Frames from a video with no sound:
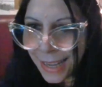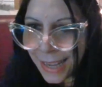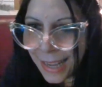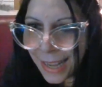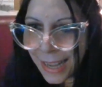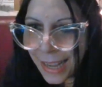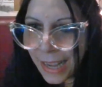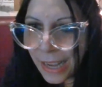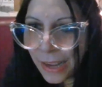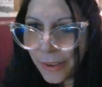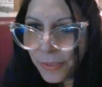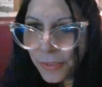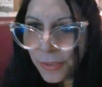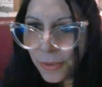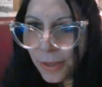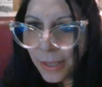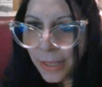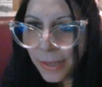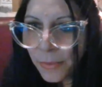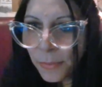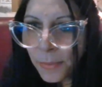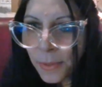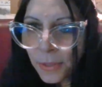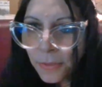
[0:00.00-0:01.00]
I have to run.
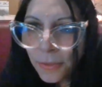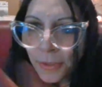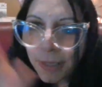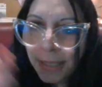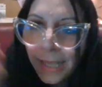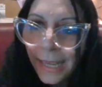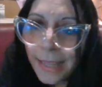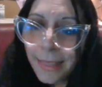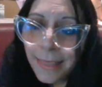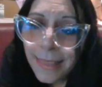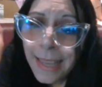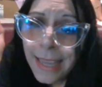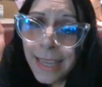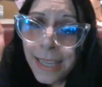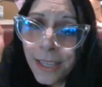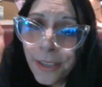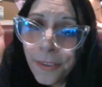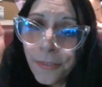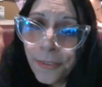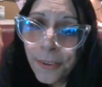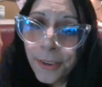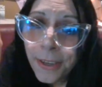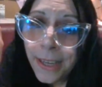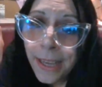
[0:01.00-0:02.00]
Have a beautiful day. Thank
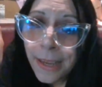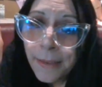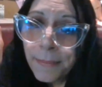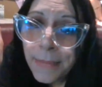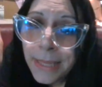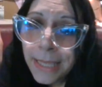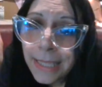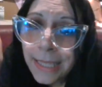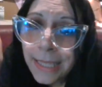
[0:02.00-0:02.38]
you for coming